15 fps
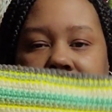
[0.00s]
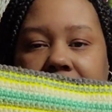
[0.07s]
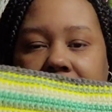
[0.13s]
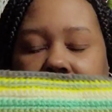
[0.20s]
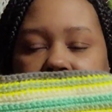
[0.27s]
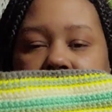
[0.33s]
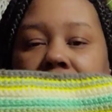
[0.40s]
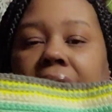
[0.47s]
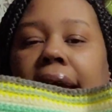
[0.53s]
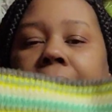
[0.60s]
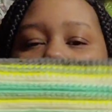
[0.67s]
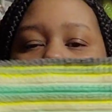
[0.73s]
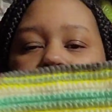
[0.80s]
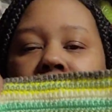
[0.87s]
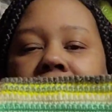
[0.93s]
in here
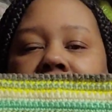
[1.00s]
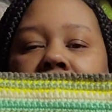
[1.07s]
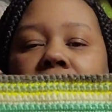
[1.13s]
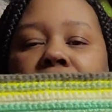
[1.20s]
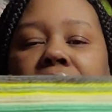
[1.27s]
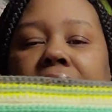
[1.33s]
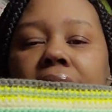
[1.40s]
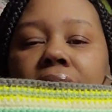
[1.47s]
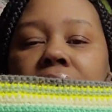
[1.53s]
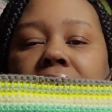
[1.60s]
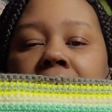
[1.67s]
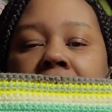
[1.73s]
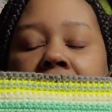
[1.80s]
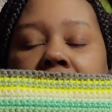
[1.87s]
and playing around.